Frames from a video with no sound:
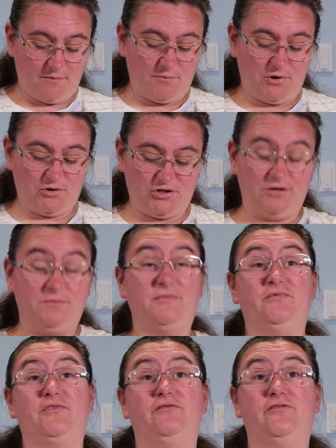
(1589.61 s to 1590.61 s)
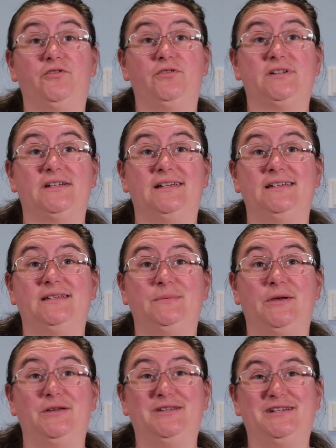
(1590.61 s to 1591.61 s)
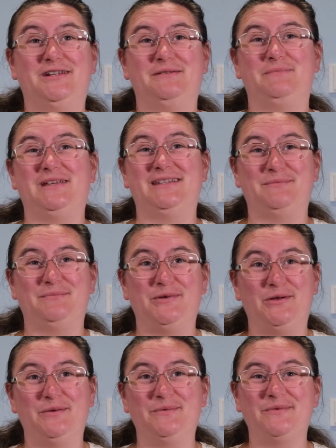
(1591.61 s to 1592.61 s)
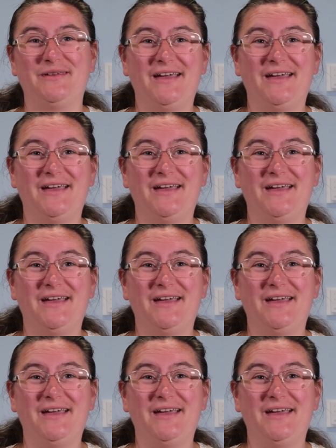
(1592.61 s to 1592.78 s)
bottom of the foot is supposed to be smooth.